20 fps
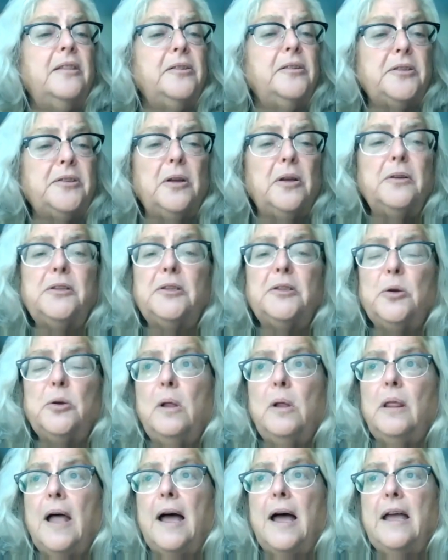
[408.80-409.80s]
There's also
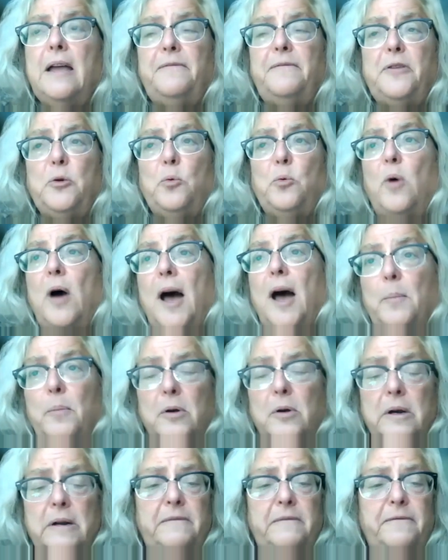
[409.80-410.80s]
a lot, if you want
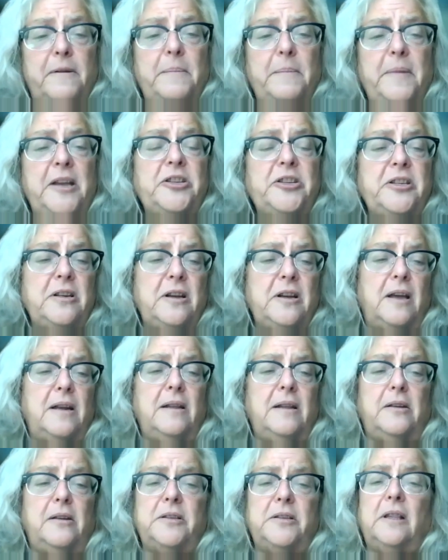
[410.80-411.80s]
more information
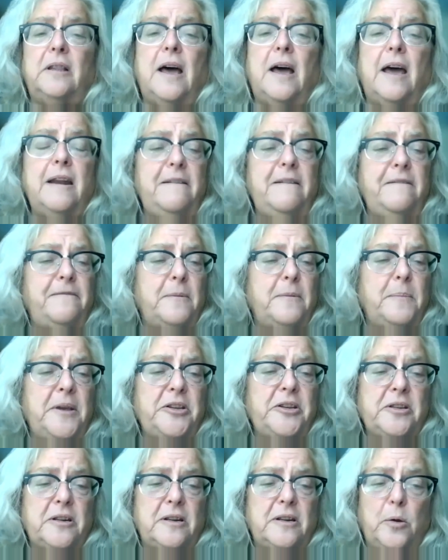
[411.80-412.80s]
there's a lot of
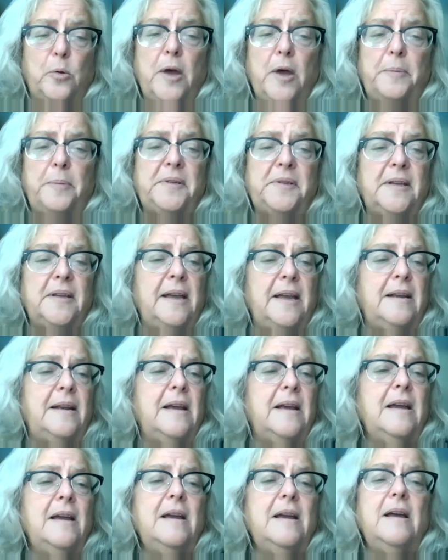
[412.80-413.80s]
information on our website.